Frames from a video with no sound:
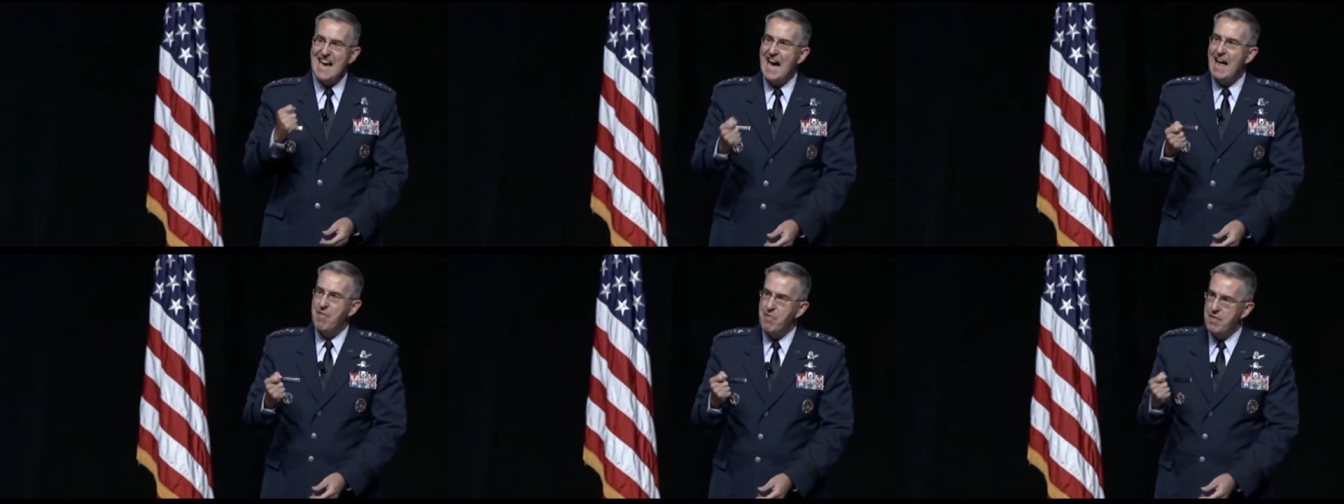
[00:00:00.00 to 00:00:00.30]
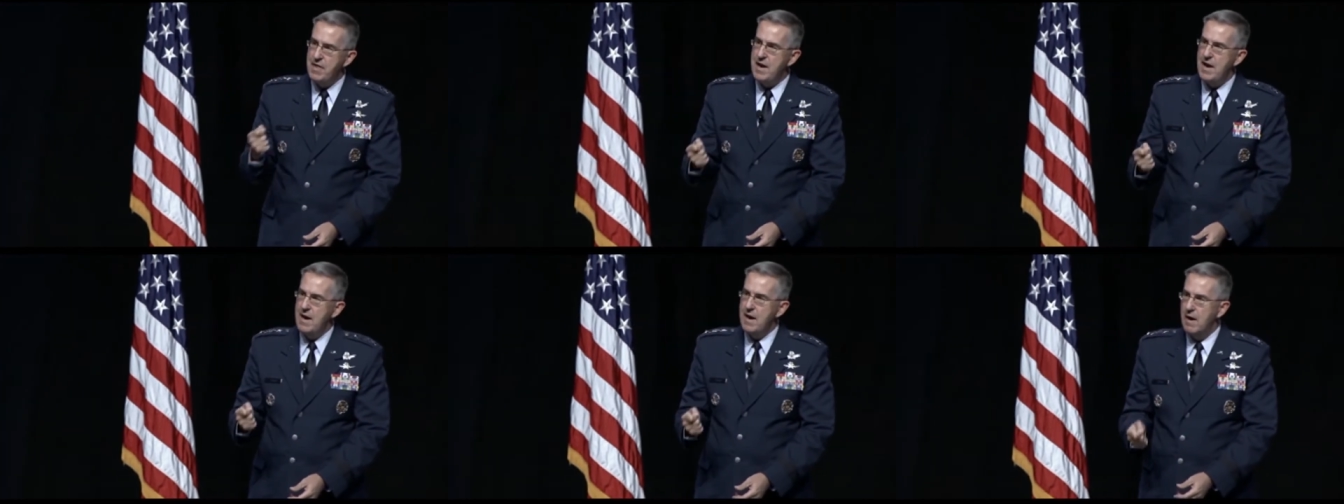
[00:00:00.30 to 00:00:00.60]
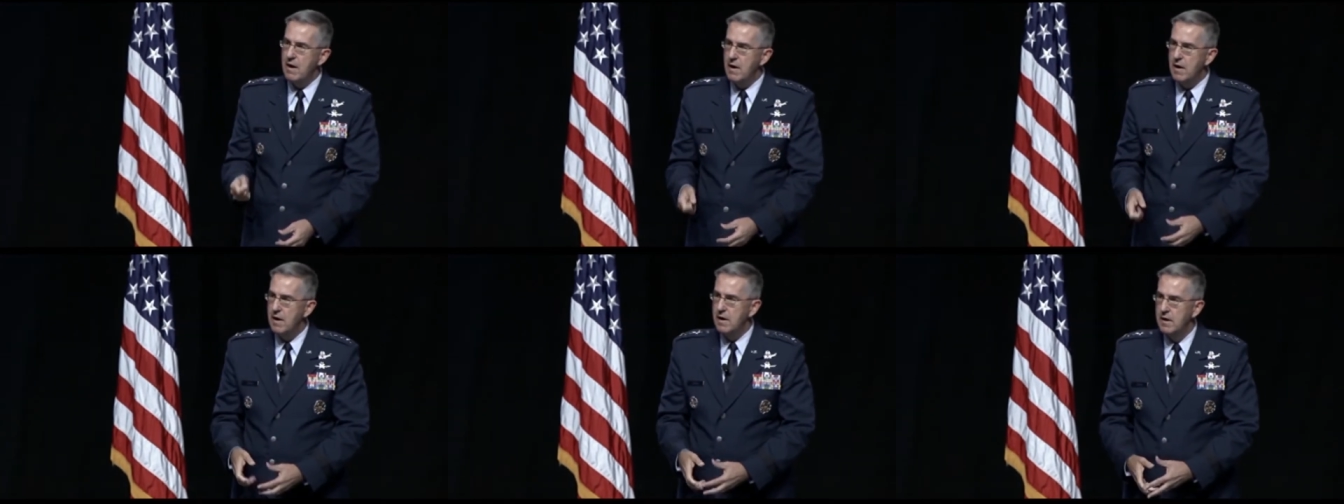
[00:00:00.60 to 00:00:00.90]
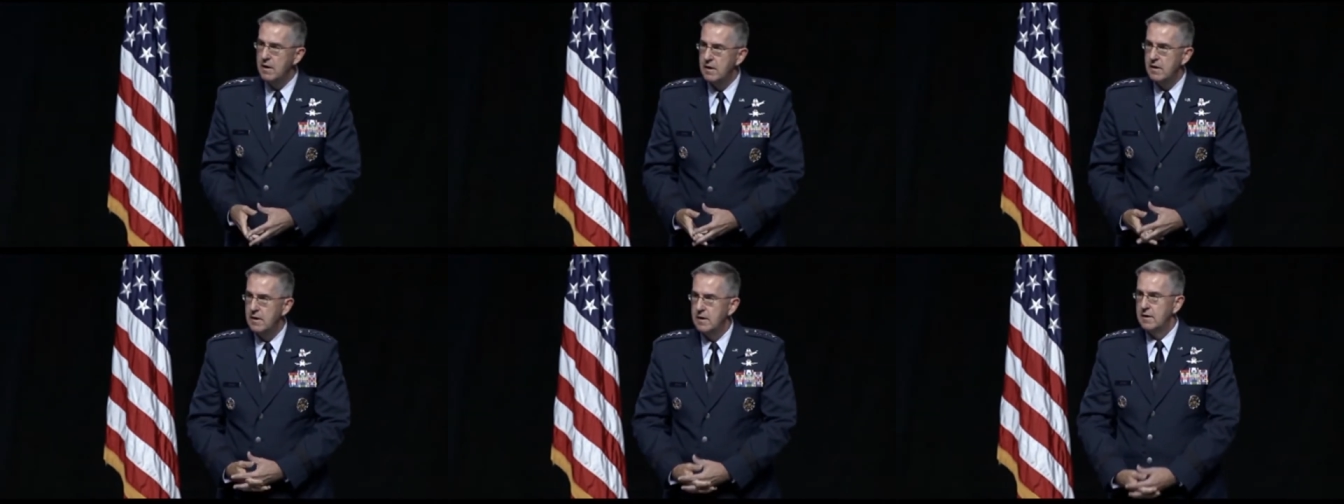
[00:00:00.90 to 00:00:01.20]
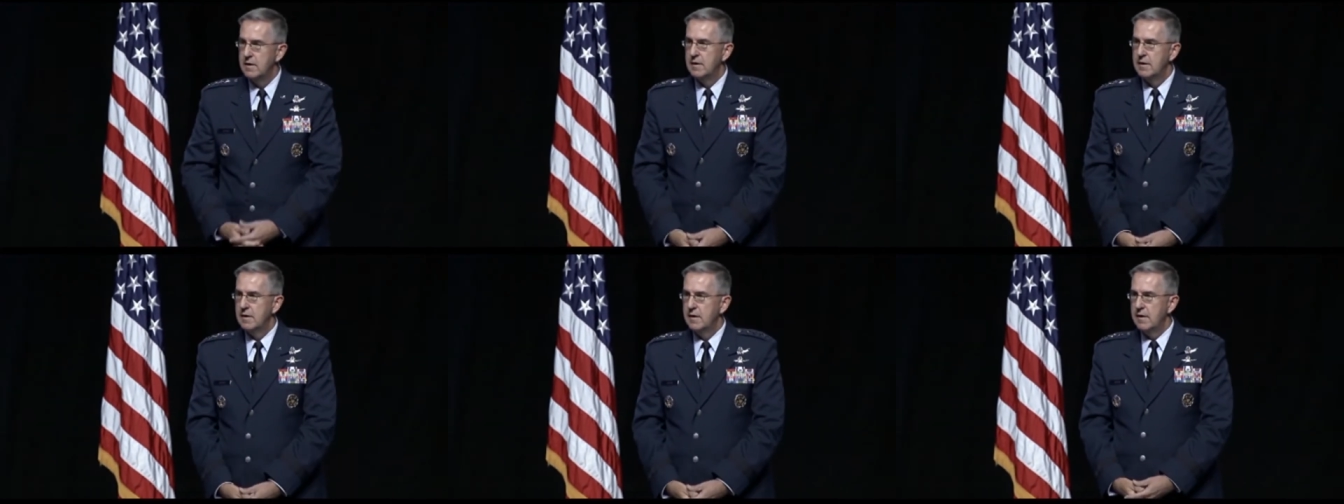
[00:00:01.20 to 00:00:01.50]
is not there,
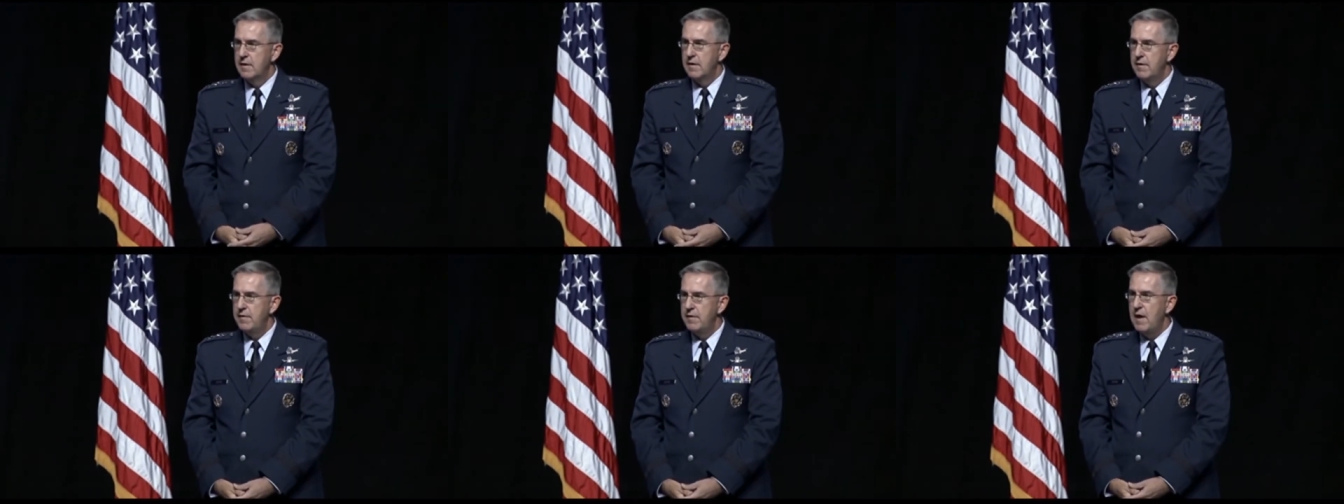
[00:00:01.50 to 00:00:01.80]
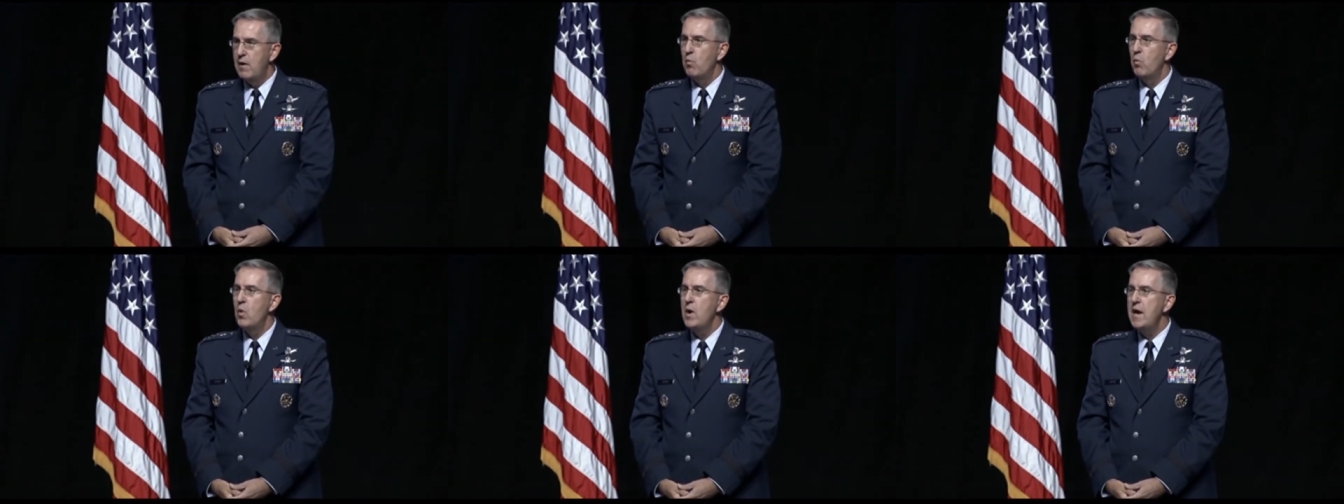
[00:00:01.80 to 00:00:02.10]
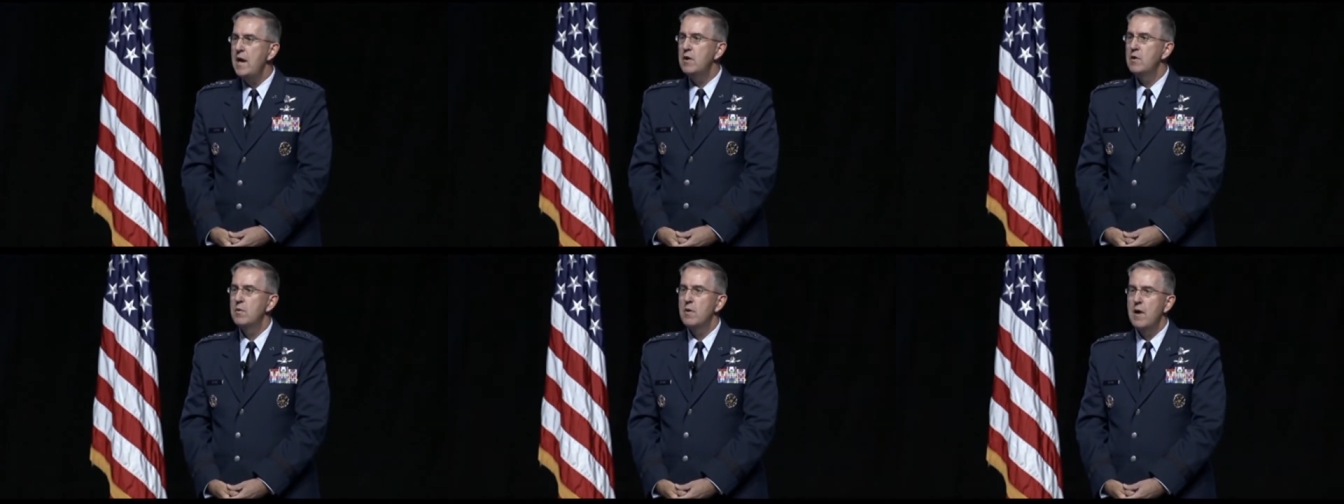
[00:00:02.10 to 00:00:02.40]
then